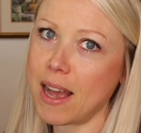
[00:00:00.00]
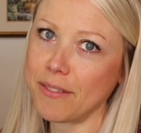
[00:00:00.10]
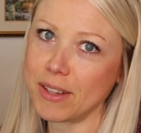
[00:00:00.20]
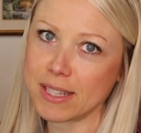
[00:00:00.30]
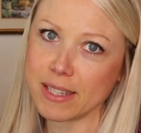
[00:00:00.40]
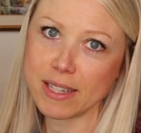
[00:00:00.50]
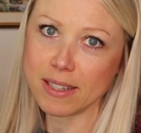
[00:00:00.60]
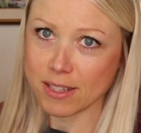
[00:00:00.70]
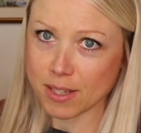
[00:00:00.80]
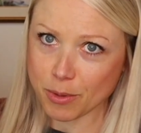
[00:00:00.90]
obviously
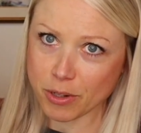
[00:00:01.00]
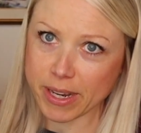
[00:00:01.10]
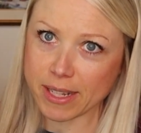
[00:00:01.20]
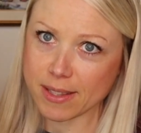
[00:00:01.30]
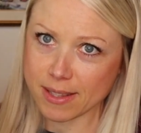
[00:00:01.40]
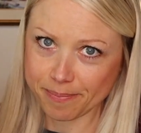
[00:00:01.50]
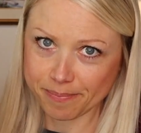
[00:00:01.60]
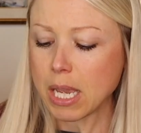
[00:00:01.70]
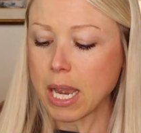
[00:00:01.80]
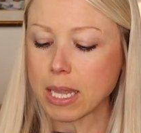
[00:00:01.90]
some greens,
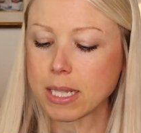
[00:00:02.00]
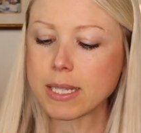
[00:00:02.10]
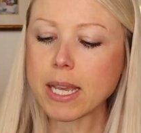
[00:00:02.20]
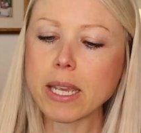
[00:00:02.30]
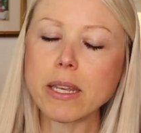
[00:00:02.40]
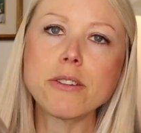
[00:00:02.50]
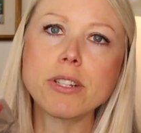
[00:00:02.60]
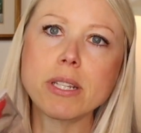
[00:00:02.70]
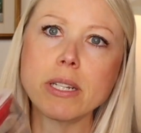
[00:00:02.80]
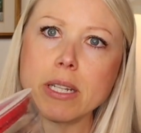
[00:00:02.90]
and then second, you're
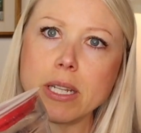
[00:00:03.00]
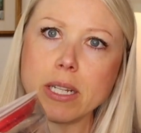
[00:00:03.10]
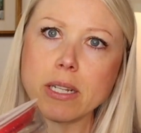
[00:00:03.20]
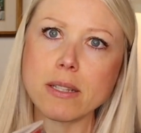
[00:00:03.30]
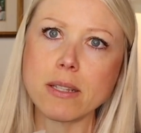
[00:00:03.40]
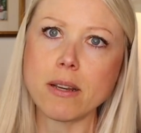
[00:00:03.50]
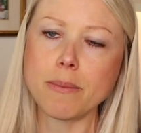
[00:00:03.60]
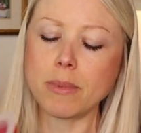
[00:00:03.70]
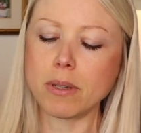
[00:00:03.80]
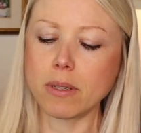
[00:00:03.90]
just gonna need
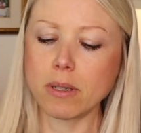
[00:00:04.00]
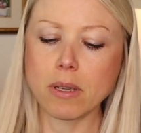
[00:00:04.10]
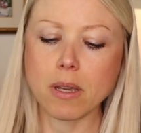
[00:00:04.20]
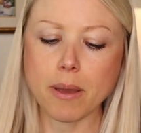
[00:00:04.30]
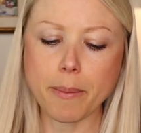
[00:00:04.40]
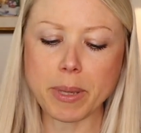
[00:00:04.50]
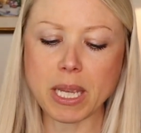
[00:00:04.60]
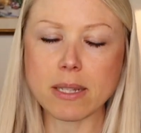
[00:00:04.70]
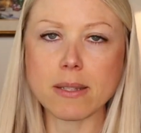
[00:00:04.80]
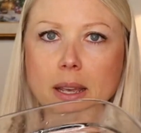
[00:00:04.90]
some
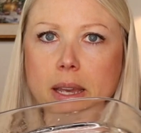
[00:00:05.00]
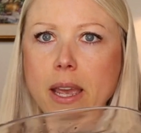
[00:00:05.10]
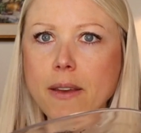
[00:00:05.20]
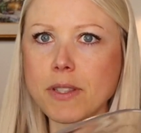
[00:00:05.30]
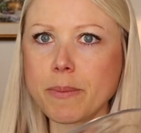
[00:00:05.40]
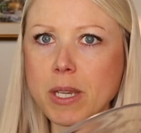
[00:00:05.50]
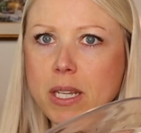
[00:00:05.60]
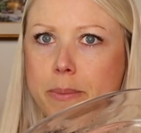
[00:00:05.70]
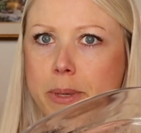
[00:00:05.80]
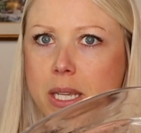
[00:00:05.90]
beans. I have some
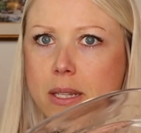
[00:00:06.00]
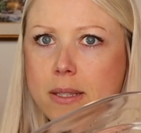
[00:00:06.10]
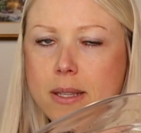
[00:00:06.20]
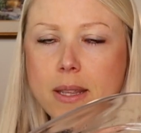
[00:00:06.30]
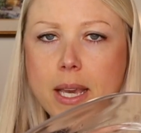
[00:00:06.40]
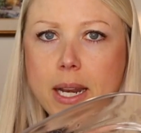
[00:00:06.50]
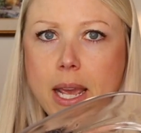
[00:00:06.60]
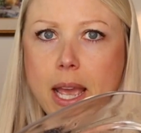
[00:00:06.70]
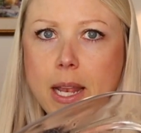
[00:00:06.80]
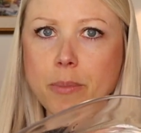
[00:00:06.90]
kidney beans that
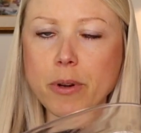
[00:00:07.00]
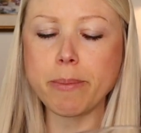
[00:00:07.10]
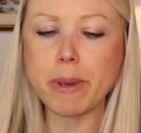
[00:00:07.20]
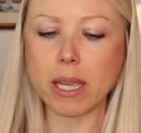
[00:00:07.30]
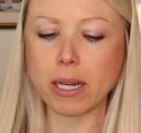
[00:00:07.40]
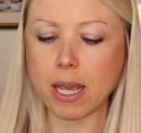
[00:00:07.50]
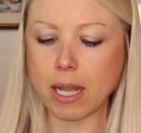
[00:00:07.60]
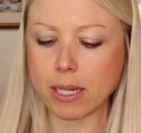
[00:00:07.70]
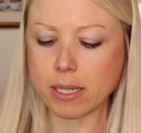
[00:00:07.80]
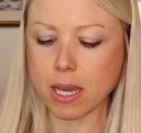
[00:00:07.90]
I had pre-made
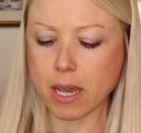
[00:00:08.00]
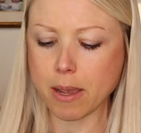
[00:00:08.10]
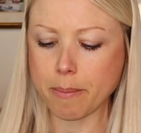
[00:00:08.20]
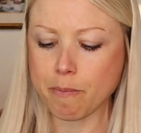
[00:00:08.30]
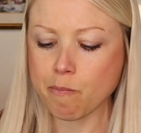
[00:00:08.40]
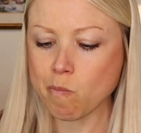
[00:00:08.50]
ahead of time,